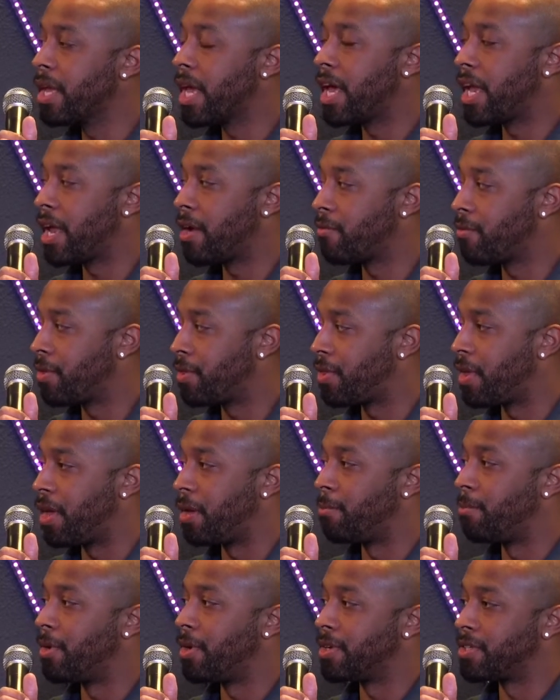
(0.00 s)
at
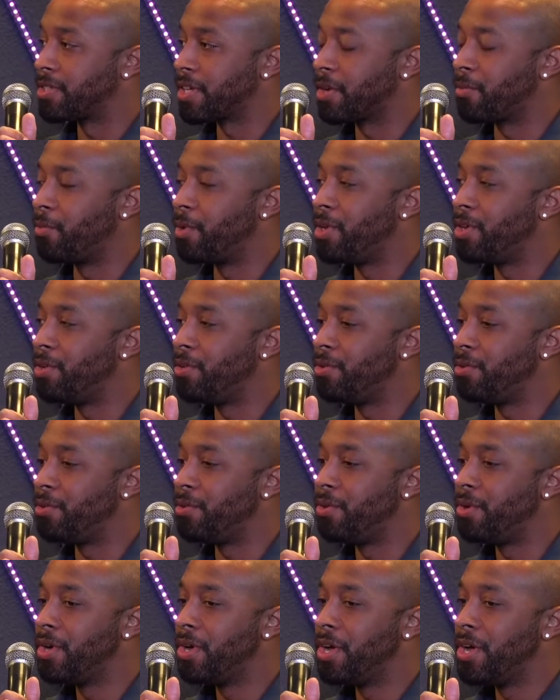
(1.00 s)
everything. But it's like when
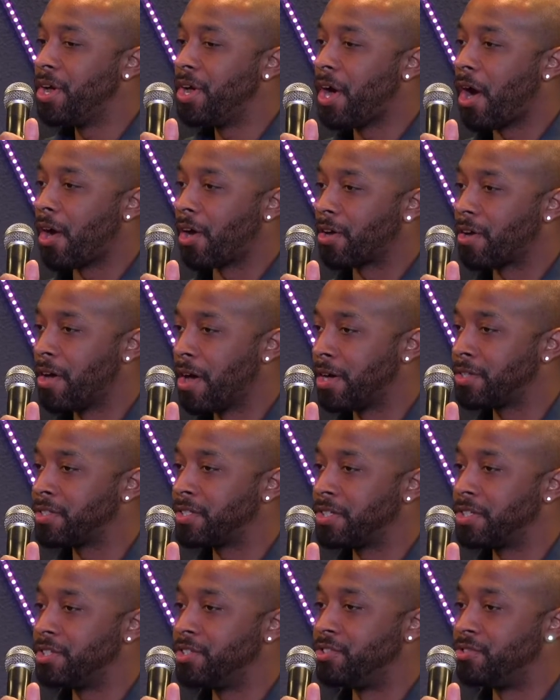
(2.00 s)
you are
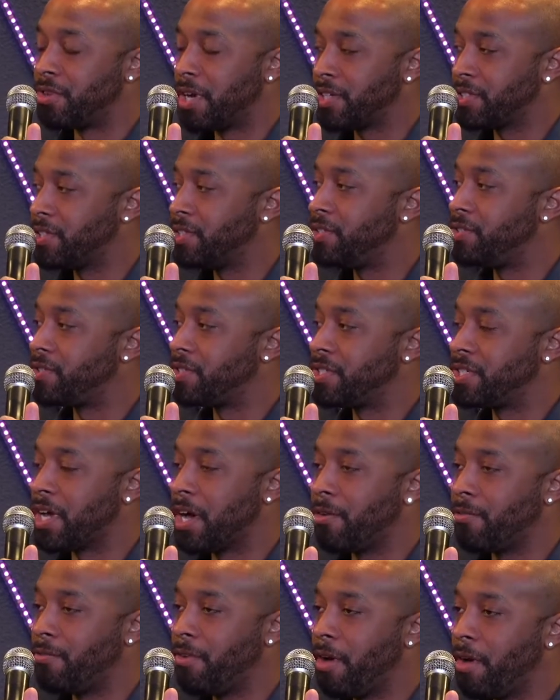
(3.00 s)
constantly dressing
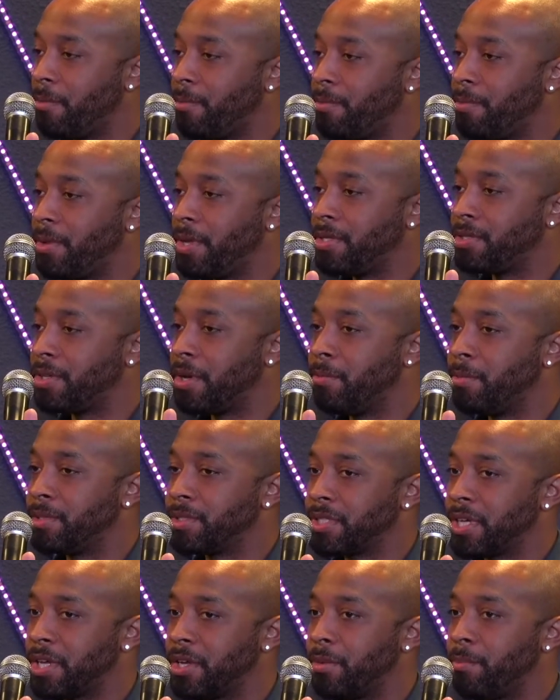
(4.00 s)
yourself up, it's
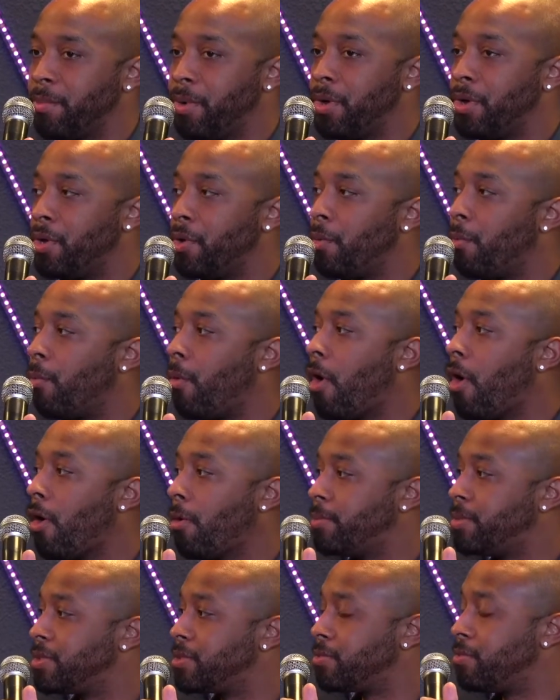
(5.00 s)
almost like you're putting a
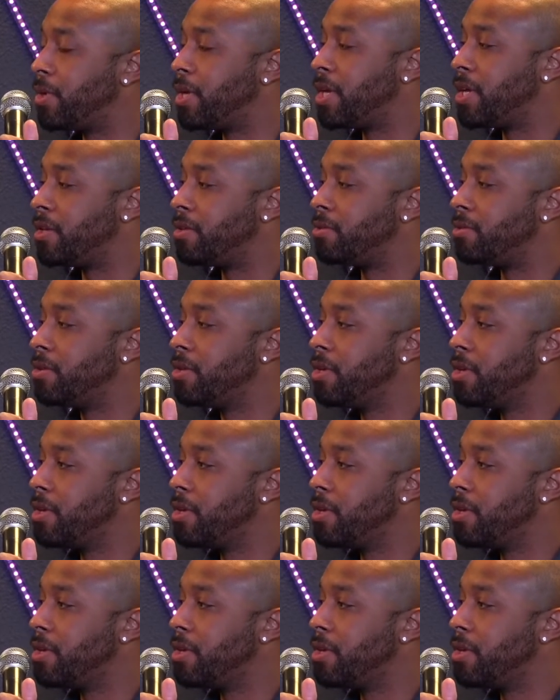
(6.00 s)
wall between,